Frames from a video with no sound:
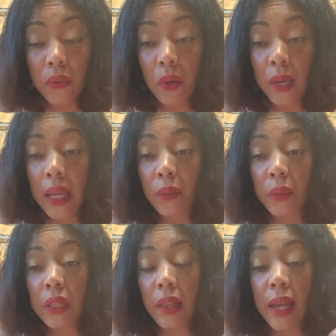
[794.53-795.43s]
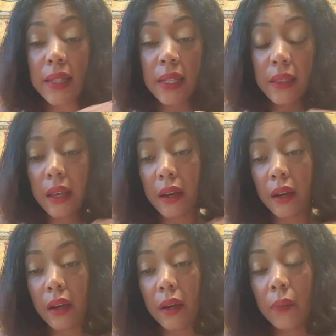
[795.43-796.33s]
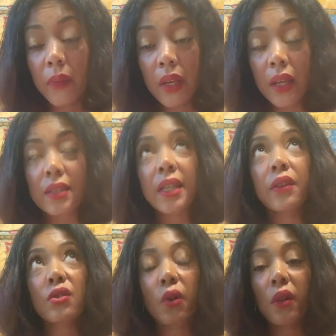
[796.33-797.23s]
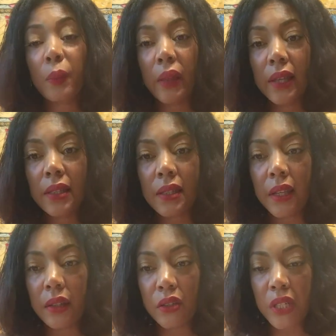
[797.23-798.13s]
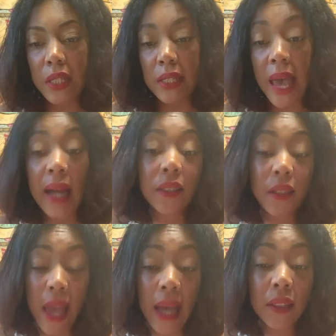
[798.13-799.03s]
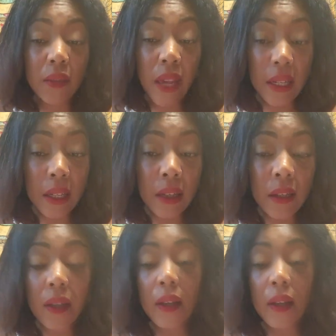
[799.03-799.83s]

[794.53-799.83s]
Okay. Realizing that, it's like their solar plexus energy is activated.